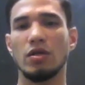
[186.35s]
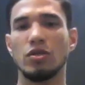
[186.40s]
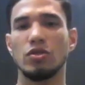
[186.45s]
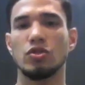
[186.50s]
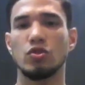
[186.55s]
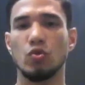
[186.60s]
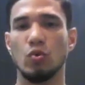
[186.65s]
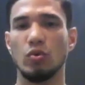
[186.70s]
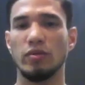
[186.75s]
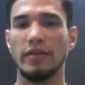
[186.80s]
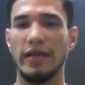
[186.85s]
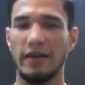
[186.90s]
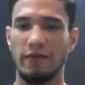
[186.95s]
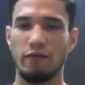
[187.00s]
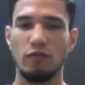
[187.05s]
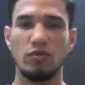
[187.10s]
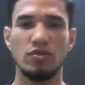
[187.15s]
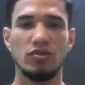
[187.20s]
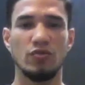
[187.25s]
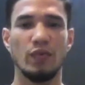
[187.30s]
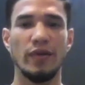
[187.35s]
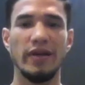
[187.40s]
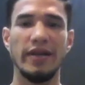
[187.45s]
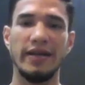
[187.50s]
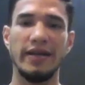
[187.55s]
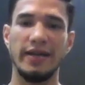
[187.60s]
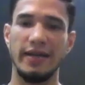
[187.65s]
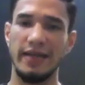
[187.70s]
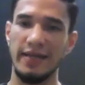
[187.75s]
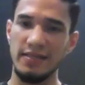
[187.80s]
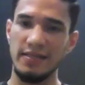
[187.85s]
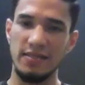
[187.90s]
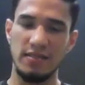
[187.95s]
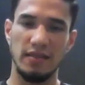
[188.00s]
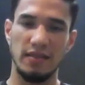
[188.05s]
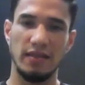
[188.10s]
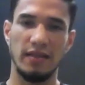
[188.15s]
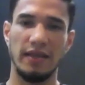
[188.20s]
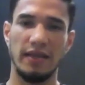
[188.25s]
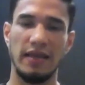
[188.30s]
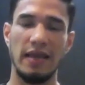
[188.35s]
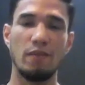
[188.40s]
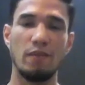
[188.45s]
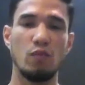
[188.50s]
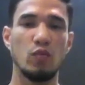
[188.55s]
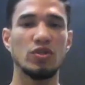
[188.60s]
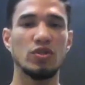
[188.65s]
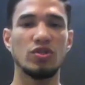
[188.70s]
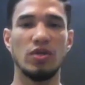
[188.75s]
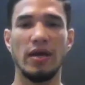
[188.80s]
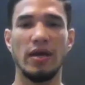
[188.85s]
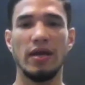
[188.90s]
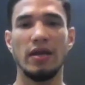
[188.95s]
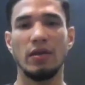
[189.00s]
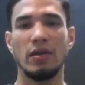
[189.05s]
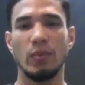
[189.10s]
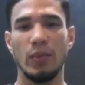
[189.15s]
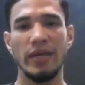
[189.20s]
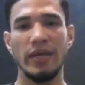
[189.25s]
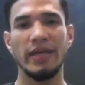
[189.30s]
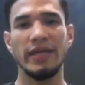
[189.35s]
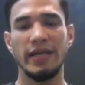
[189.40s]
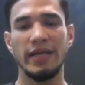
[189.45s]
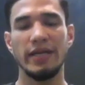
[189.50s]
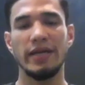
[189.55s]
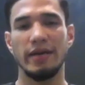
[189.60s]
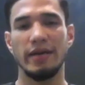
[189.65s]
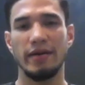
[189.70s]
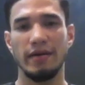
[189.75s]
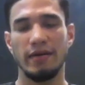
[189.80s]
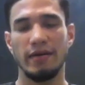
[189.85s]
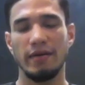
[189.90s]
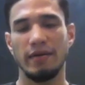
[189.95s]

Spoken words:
So that was really intense in the camp, which I really needed.